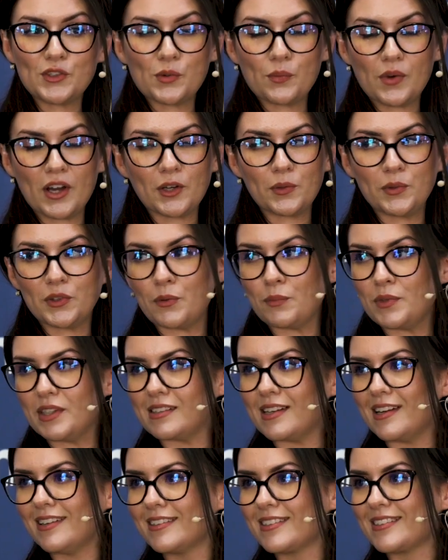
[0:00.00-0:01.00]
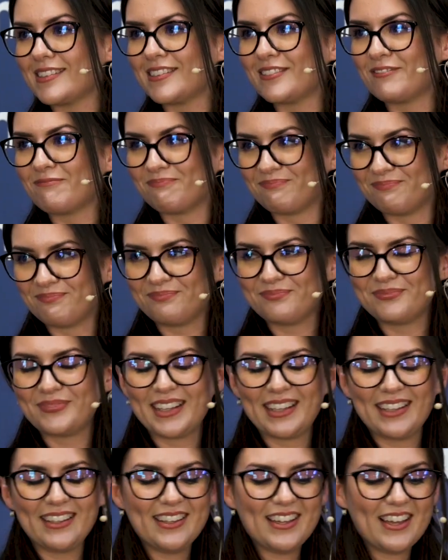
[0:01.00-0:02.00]
to work with Omnitas
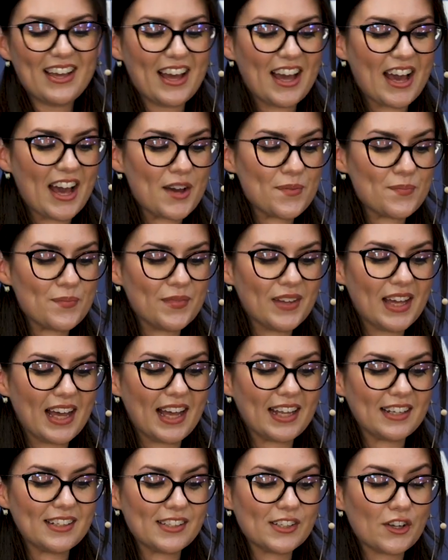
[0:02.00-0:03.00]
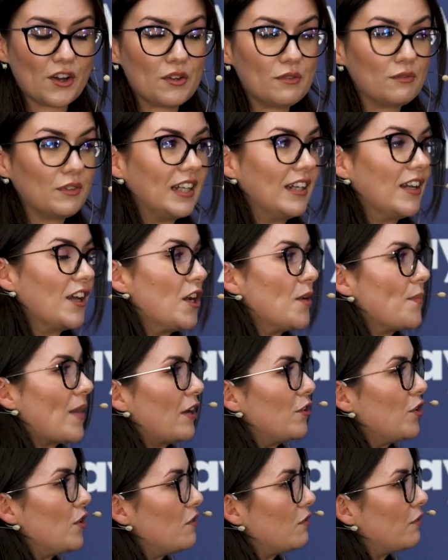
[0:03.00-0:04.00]
and hopefully learn
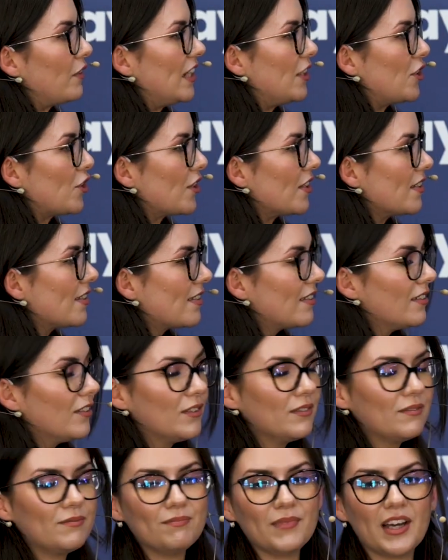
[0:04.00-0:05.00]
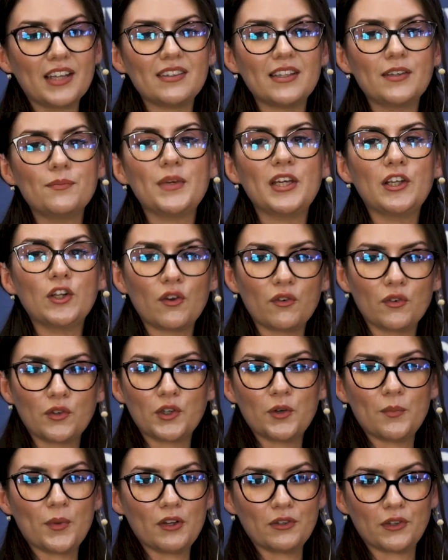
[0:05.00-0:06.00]
about new features. I think me and
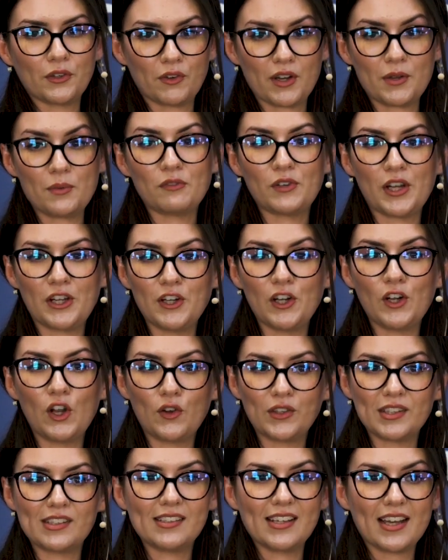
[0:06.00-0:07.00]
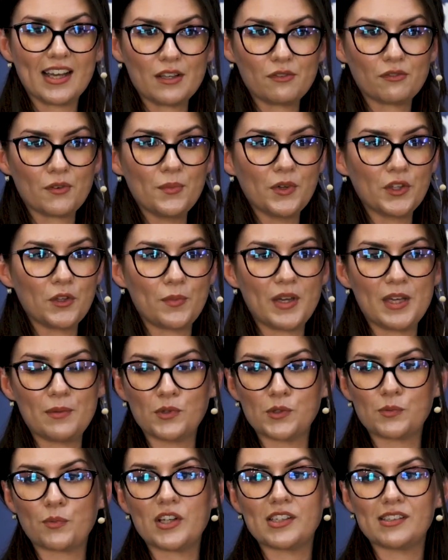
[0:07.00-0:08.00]
Lauren could both agree we've learned a lot today from other
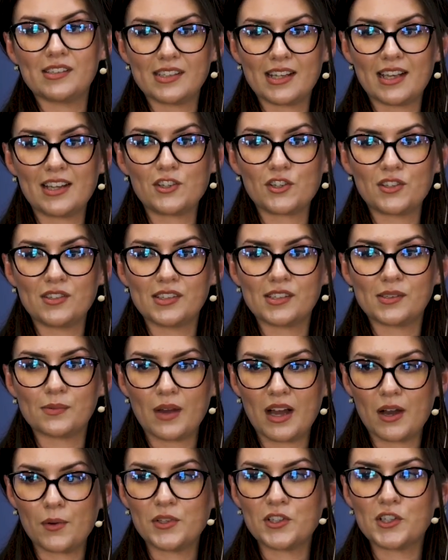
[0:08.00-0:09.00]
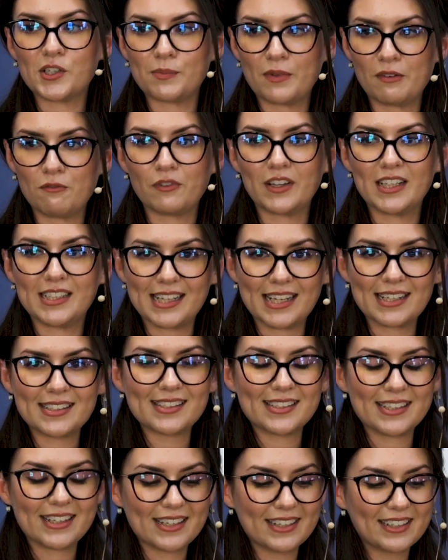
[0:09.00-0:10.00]
people's presentations as well, which has been
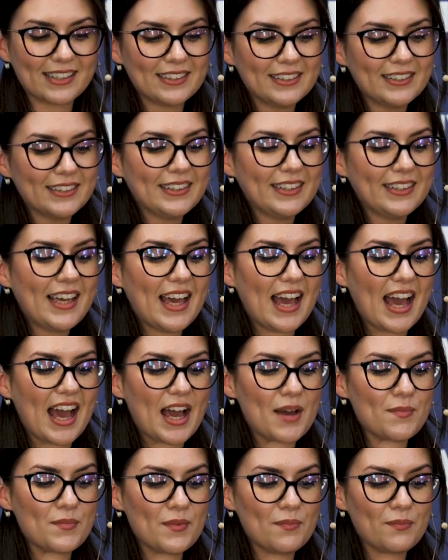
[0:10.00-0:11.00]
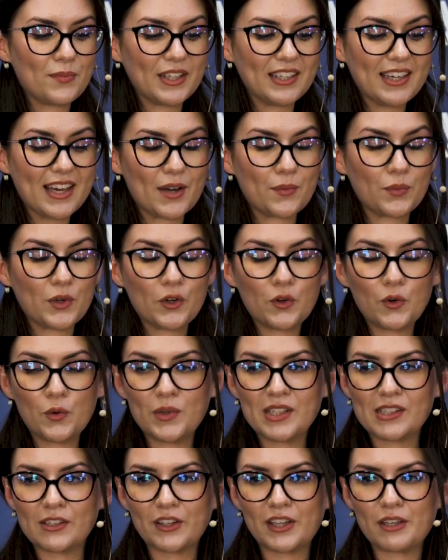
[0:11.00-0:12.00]
fantastic. But yeah, we're
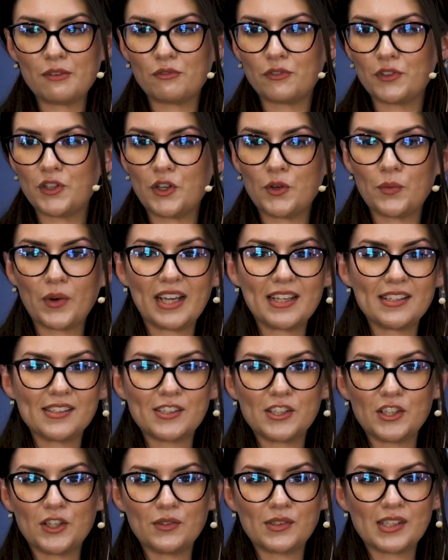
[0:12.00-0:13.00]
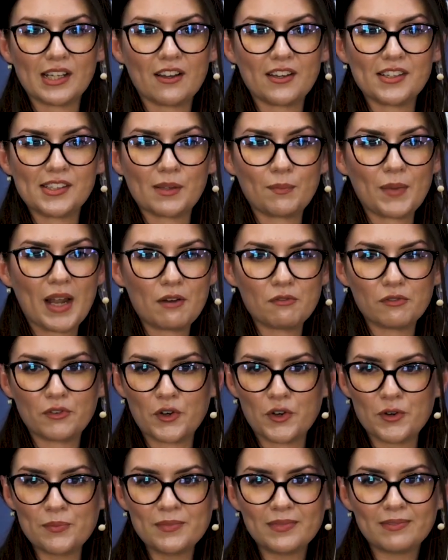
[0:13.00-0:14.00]
always looking for new ways to utilise the
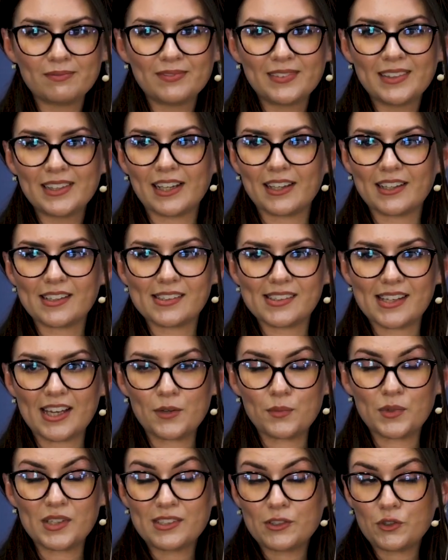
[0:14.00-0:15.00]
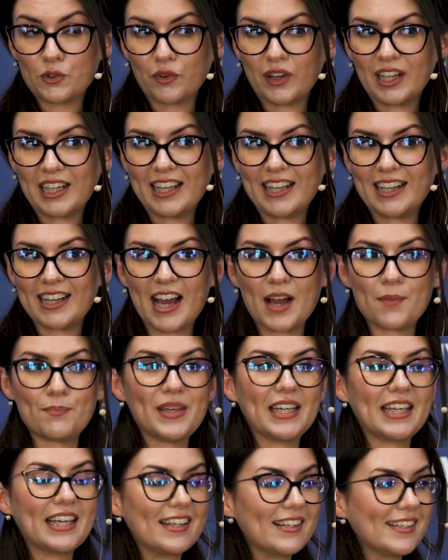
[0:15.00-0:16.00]
platform. Like I say, we're still really in our
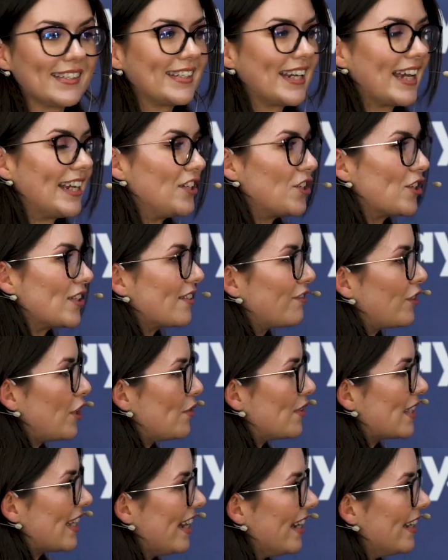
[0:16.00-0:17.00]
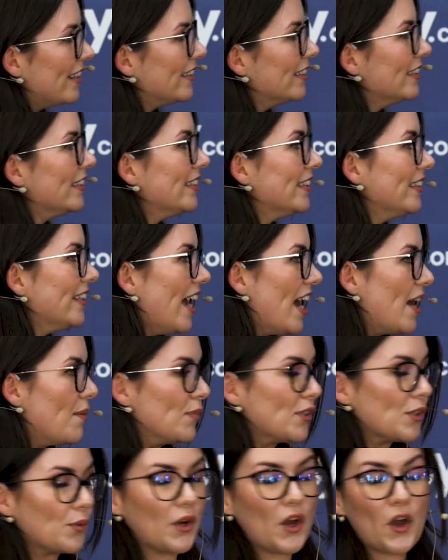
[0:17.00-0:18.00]
beginner stages of using it.
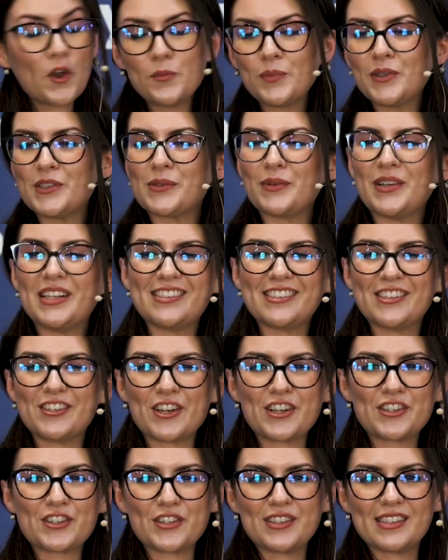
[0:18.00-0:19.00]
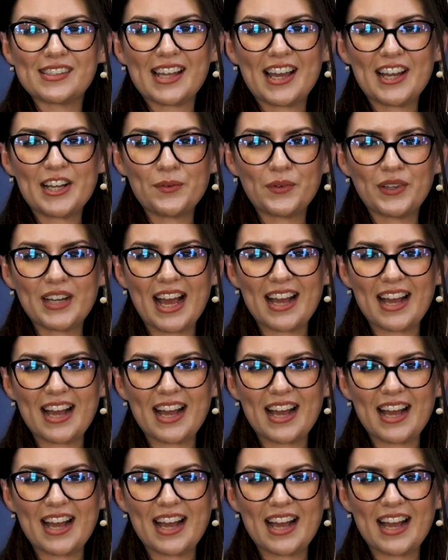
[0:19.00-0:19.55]
So we're open to any suggestions that anyone